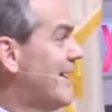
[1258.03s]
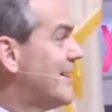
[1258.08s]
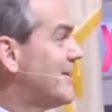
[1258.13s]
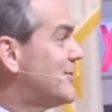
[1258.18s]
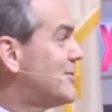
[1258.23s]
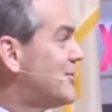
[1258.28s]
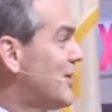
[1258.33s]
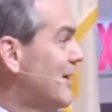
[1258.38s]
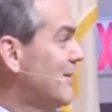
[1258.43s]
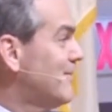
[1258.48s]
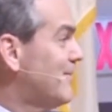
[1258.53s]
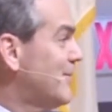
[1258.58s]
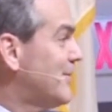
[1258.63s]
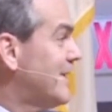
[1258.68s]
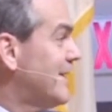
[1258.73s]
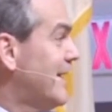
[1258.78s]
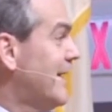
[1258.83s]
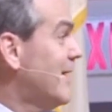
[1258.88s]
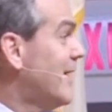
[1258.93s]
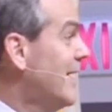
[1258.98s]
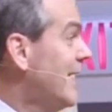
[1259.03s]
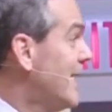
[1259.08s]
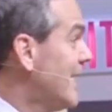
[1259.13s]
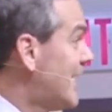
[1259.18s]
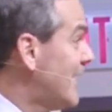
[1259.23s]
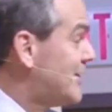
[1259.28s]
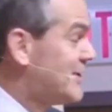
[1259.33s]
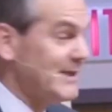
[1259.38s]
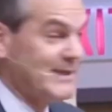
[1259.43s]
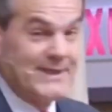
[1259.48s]
all that junk food in
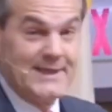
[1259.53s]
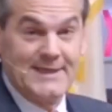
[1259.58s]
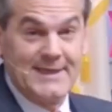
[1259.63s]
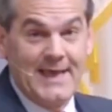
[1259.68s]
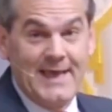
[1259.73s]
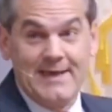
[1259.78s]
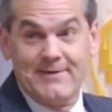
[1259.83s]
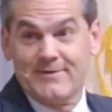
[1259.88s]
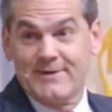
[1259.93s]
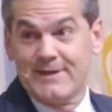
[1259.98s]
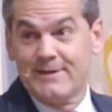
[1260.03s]
there because you didn't